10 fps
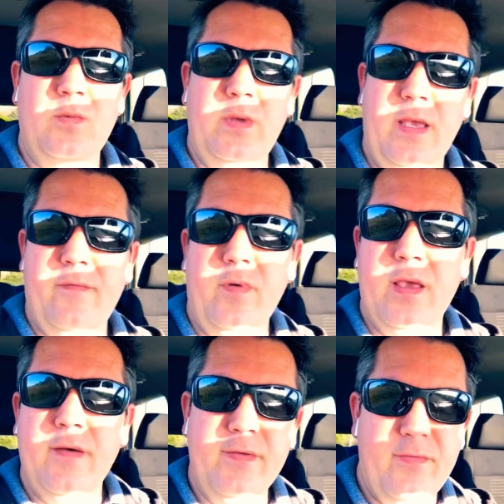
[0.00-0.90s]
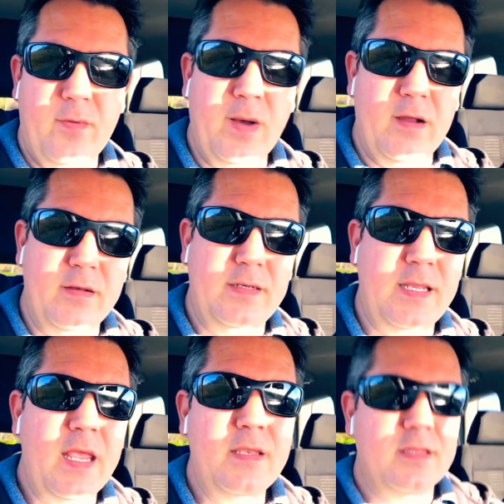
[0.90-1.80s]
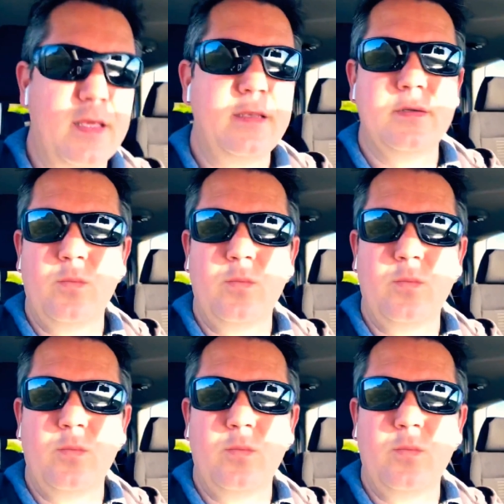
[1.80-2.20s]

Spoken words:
we have recovered from our data center